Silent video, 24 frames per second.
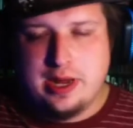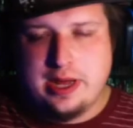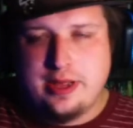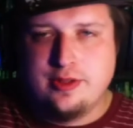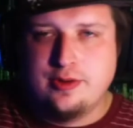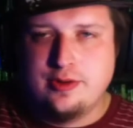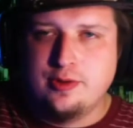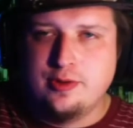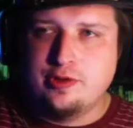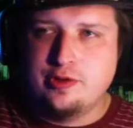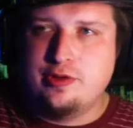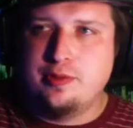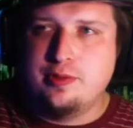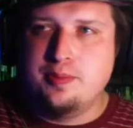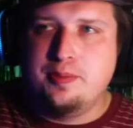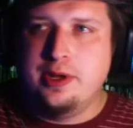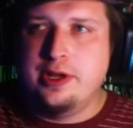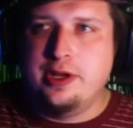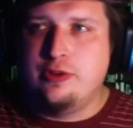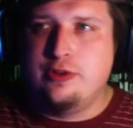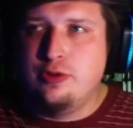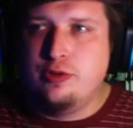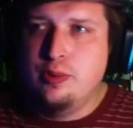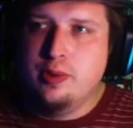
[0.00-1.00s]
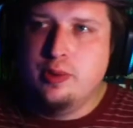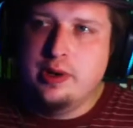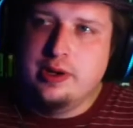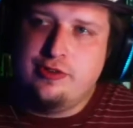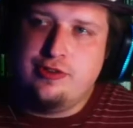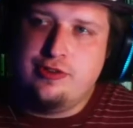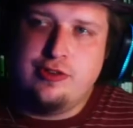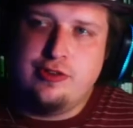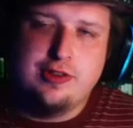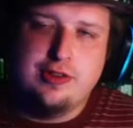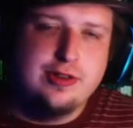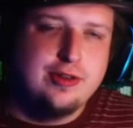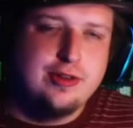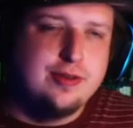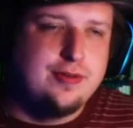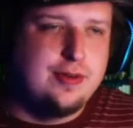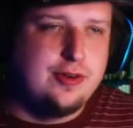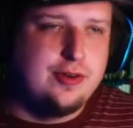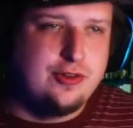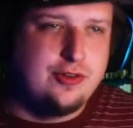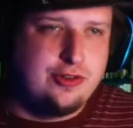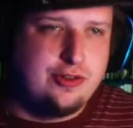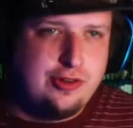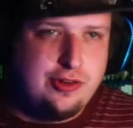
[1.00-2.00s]
There is a big twist in the
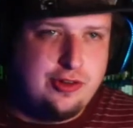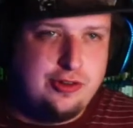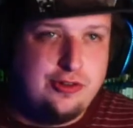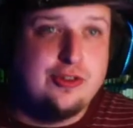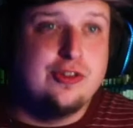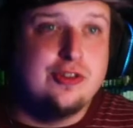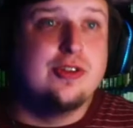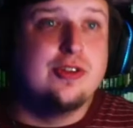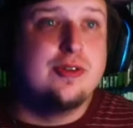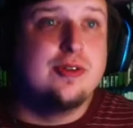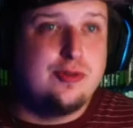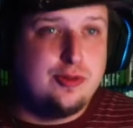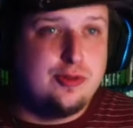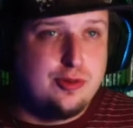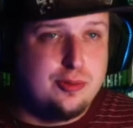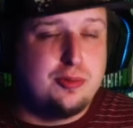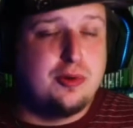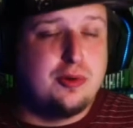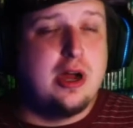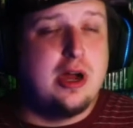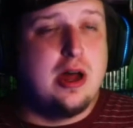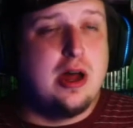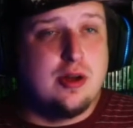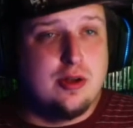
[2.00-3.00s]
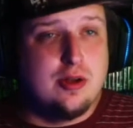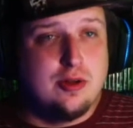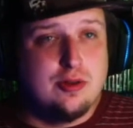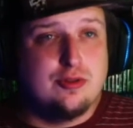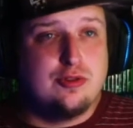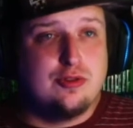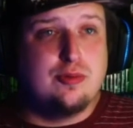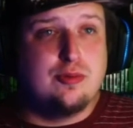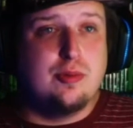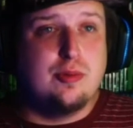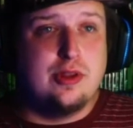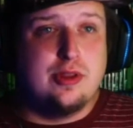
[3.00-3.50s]
first season of Sopranos with